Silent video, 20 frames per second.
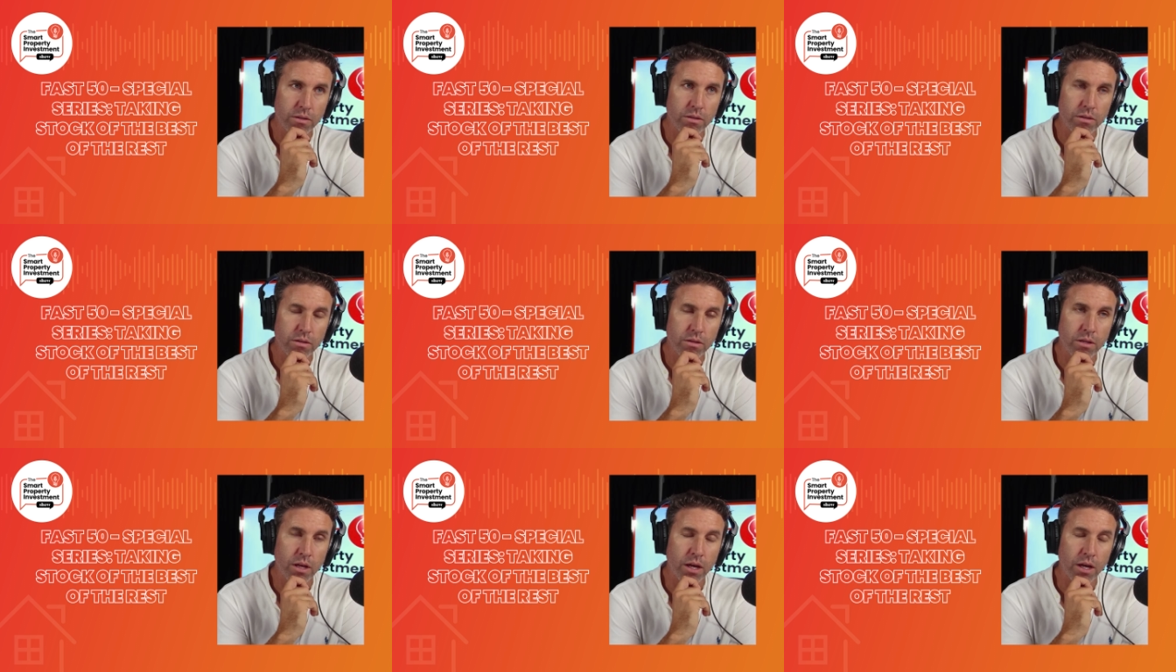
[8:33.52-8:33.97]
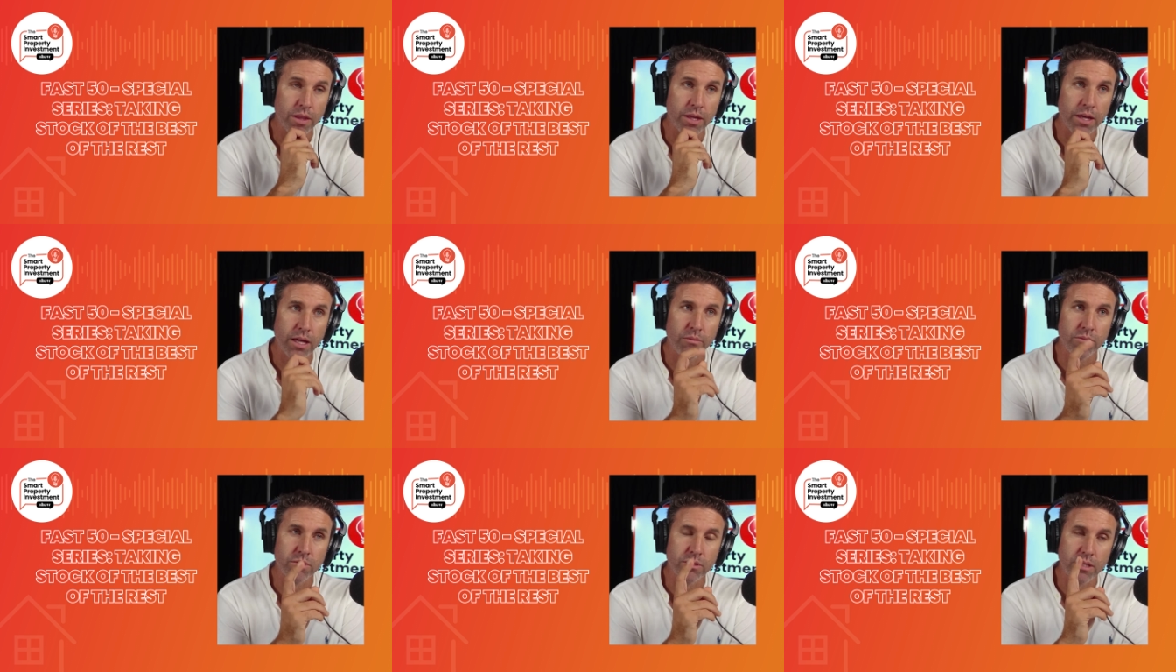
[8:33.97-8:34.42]
Uh, no,
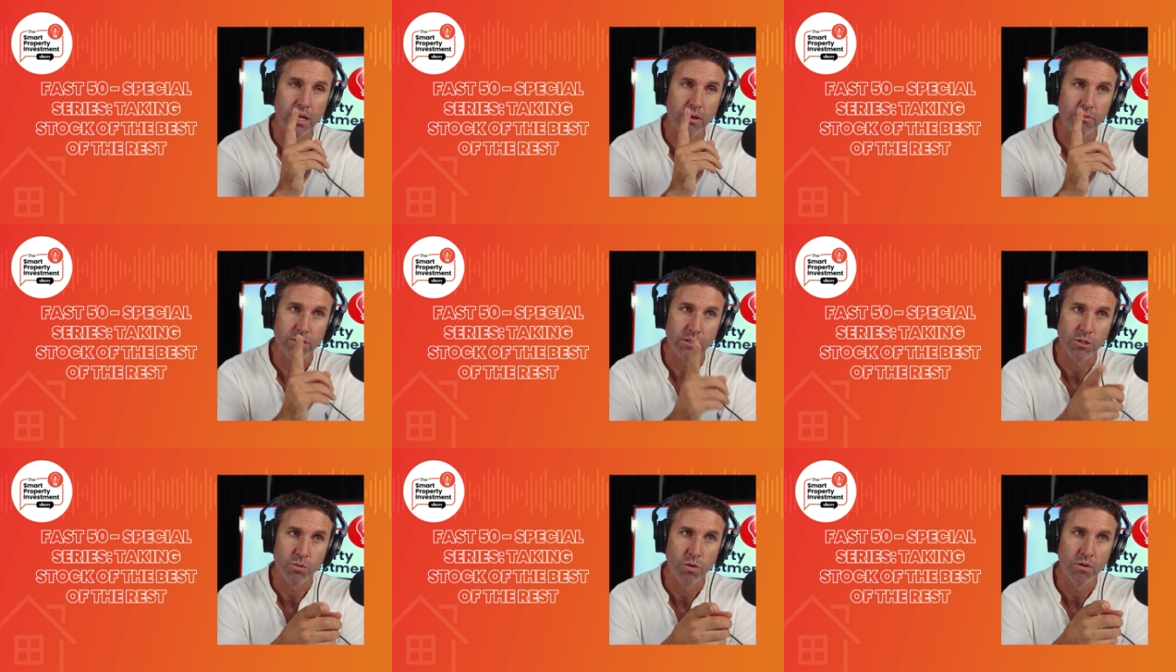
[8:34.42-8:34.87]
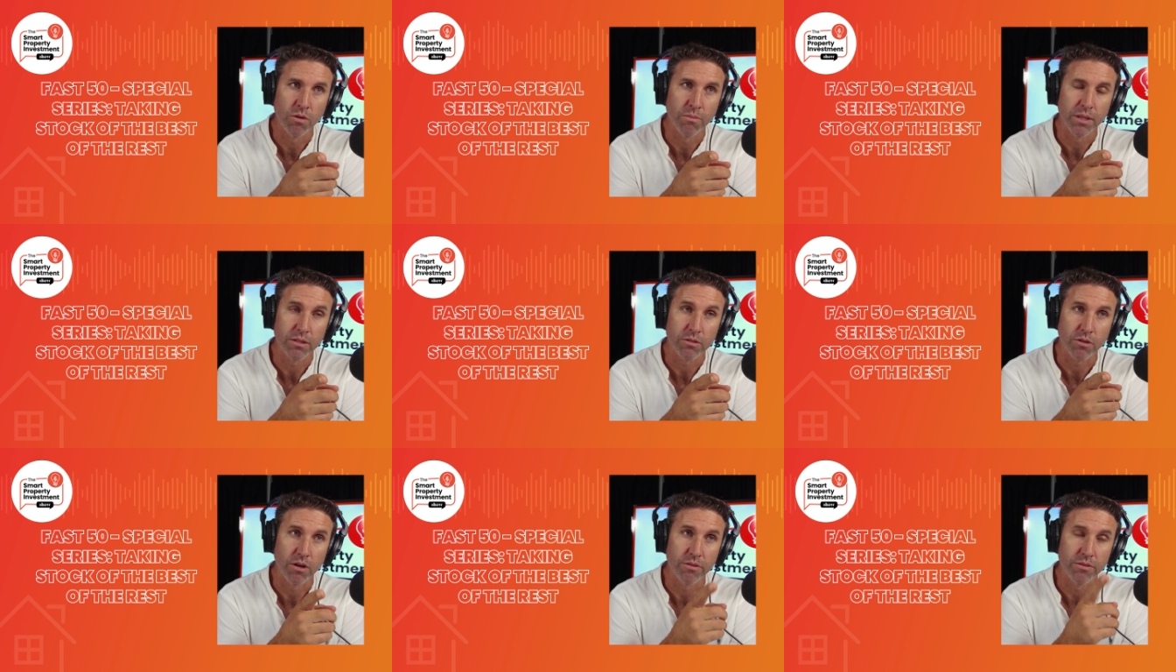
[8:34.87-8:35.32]
that was that was a
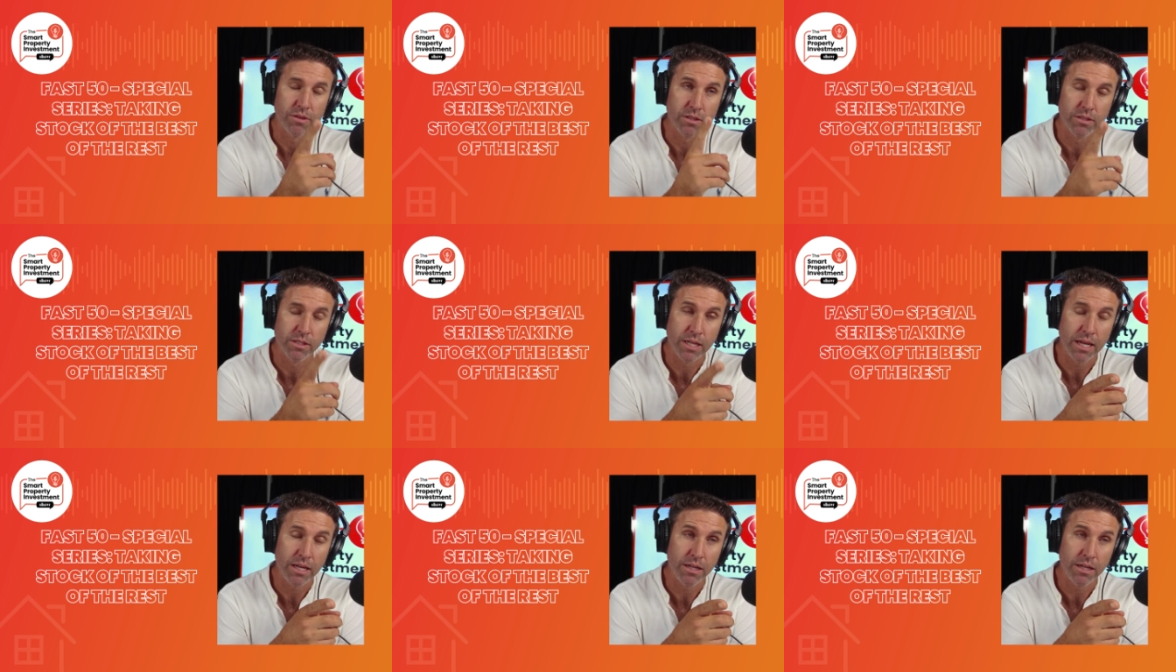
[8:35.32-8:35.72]
twelve month growth.